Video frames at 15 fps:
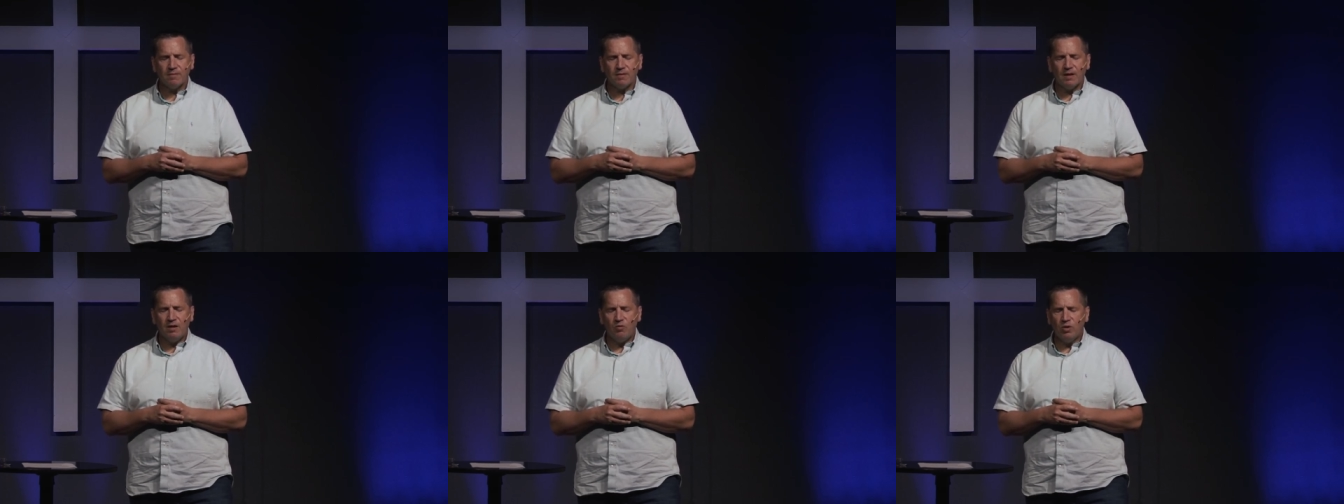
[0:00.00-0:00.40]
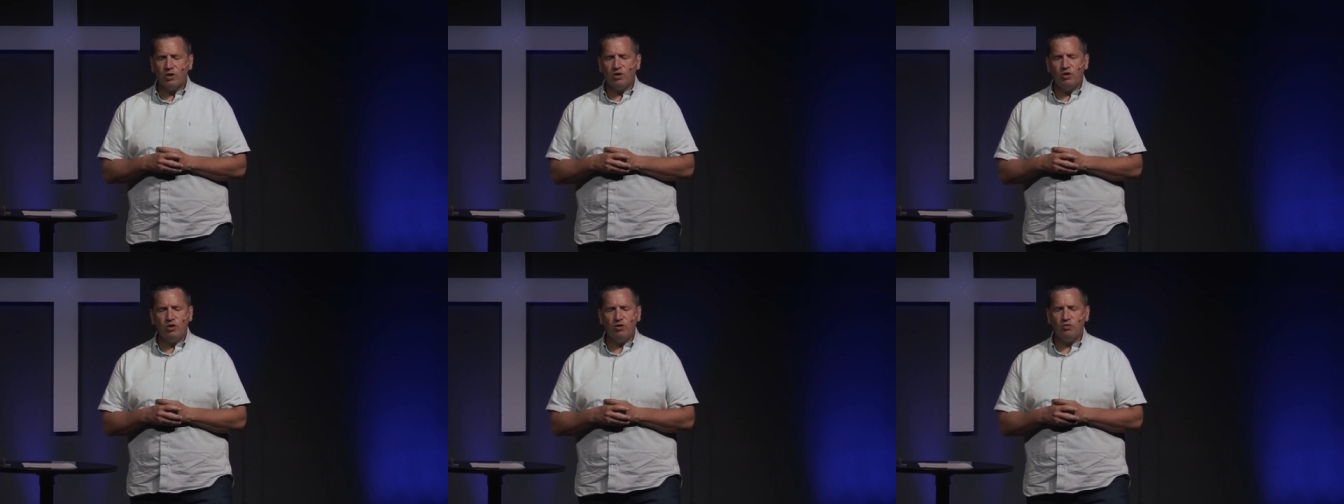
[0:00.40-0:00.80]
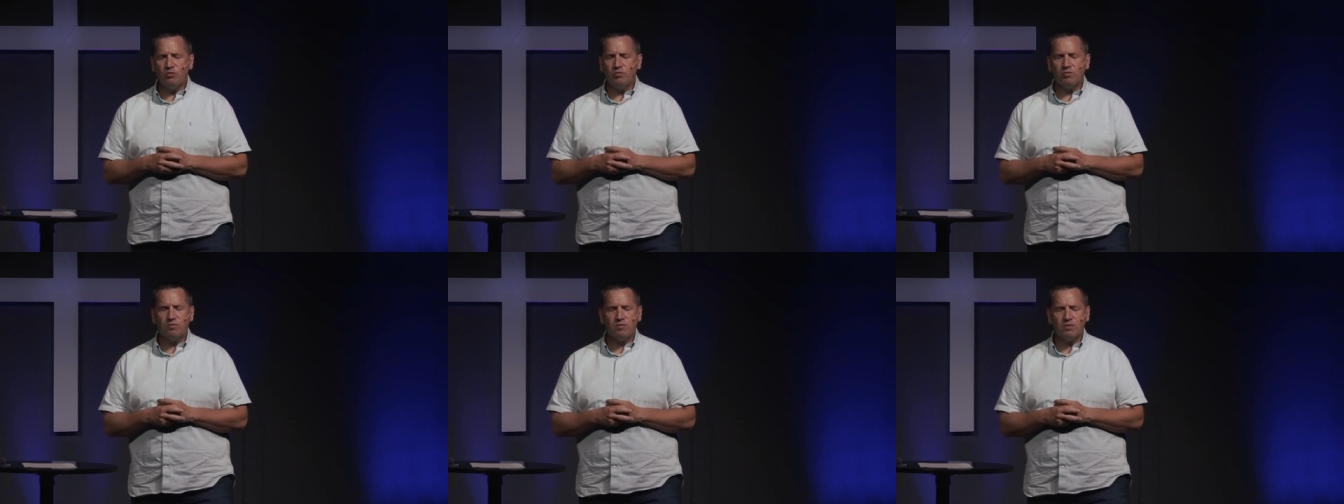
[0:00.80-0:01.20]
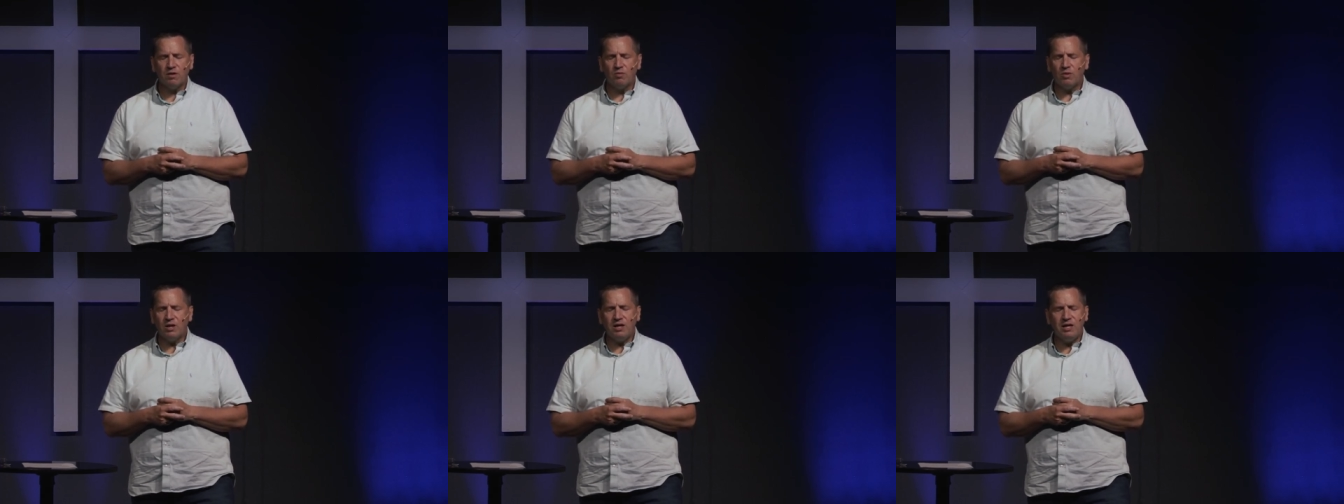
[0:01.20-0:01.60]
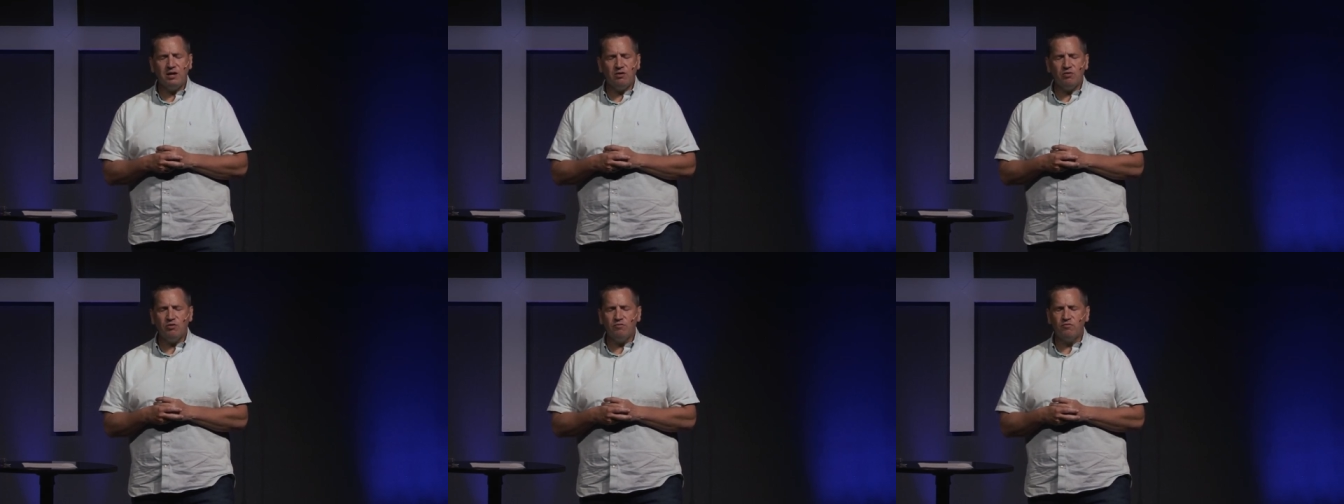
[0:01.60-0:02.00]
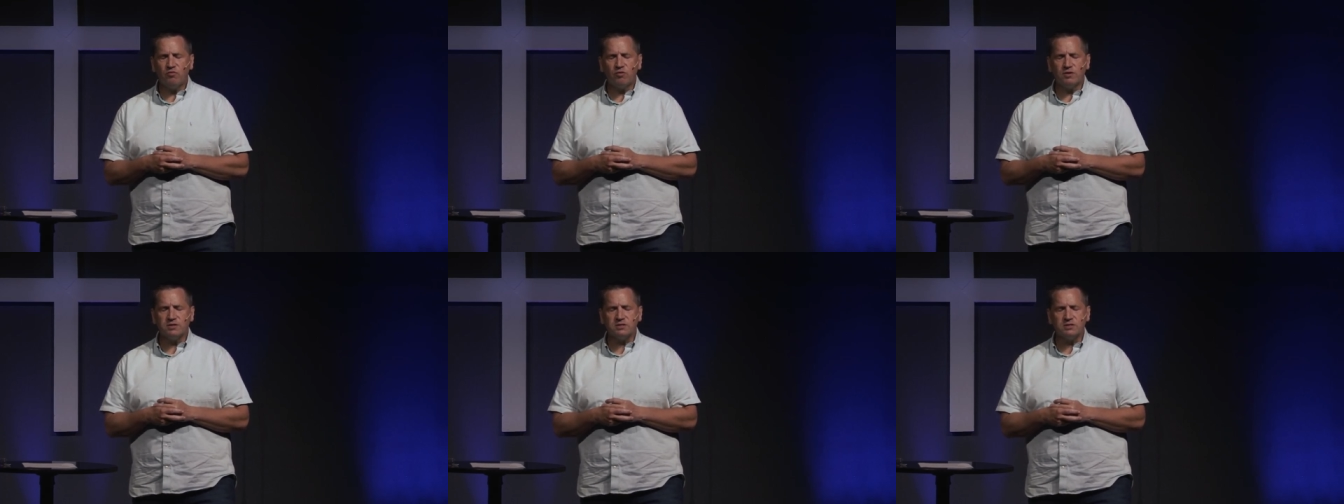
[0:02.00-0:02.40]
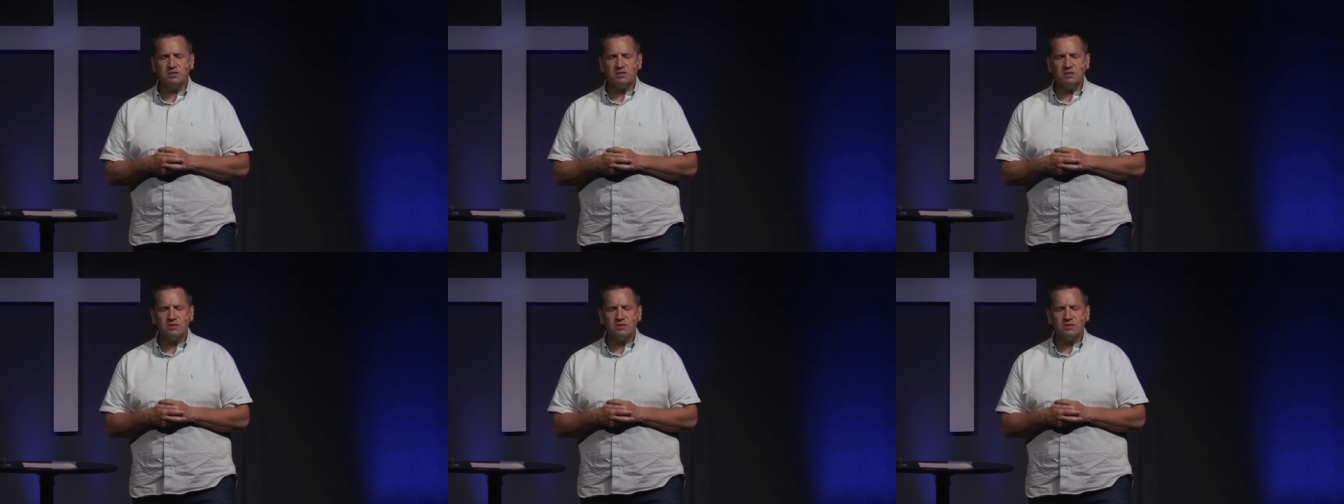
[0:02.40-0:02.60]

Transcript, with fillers: I want to know. I want to hear your voice.